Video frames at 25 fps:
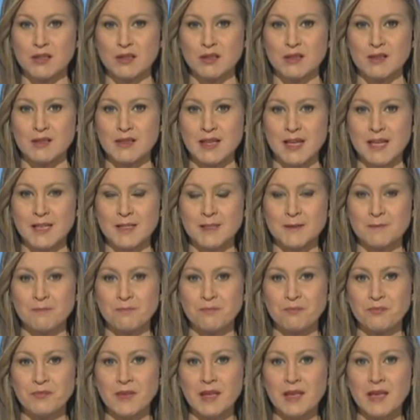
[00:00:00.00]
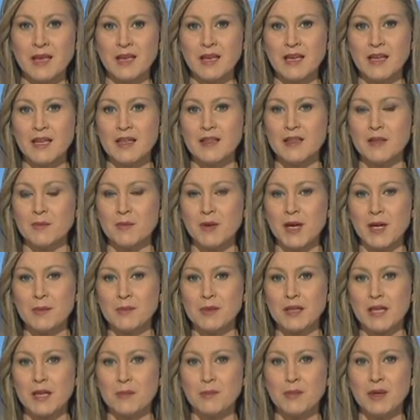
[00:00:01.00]
said. The
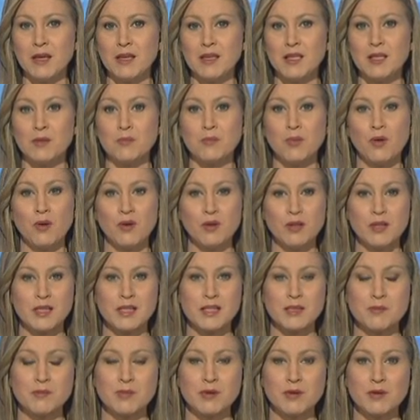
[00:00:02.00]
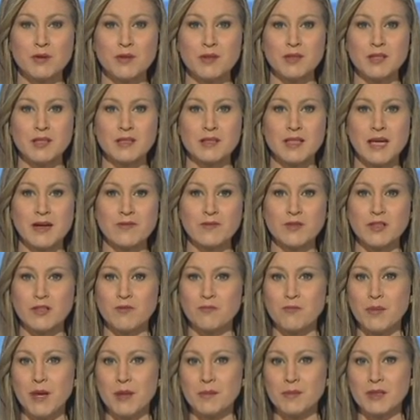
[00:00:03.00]
public opinion poll explored the level of
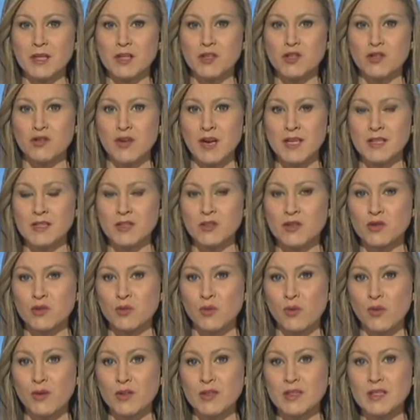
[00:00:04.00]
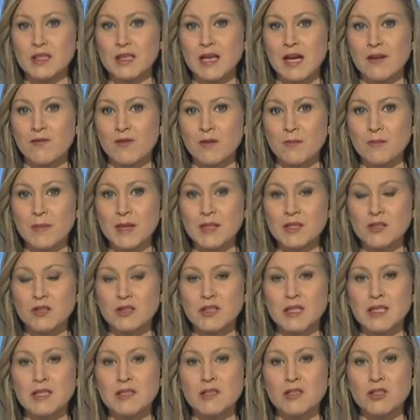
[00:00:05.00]
public trust towards governmental
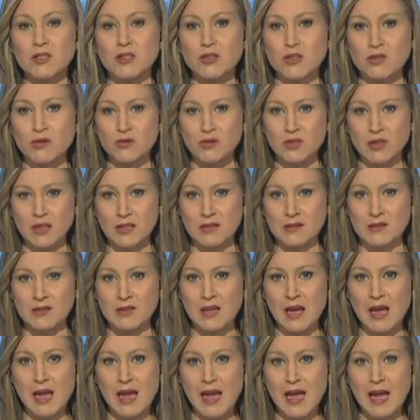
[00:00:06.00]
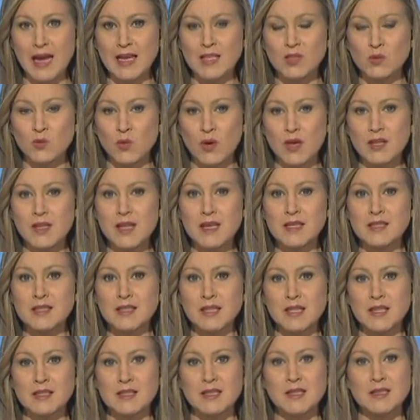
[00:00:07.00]
institutions, as well as
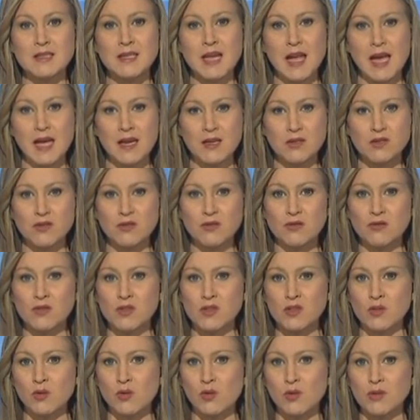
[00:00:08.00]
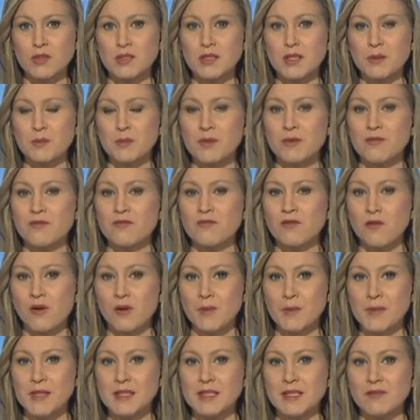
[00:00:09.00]
citizens' attitudes towards the
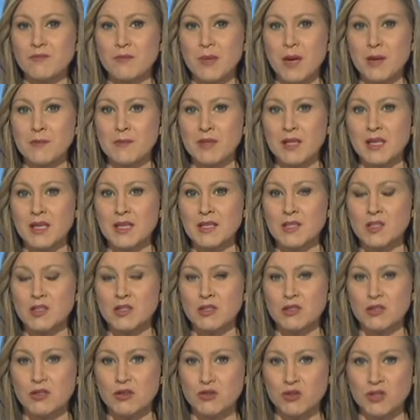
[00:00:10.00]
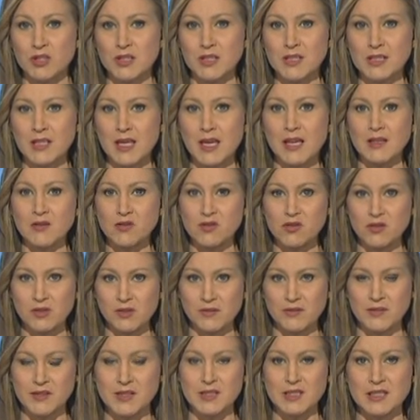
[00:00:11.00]
performance of public institutions and
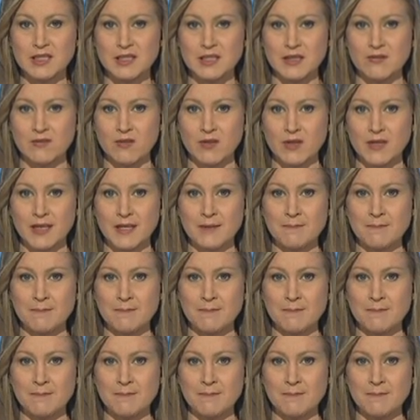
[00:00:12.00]
service delivery.